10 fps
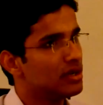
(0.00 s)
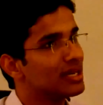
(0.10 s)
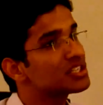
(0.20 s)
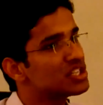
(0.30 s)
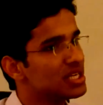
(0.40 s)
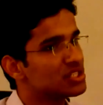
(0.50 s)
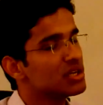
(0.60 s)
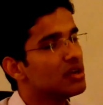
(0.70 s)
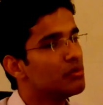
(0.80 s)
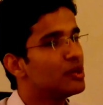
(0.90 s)
exchange
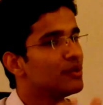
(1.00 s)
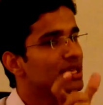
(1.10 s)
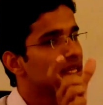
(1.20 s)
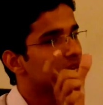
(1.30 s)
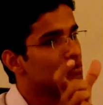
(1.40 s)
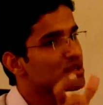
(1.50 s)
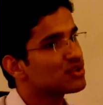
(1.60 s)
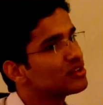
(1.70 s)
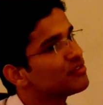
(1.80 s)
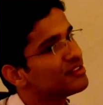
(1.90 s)
between the numbers
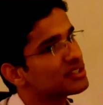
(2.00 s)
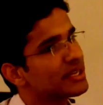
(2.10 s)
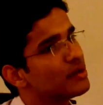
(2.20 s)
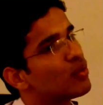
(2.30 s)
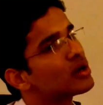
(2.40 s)
on the first line,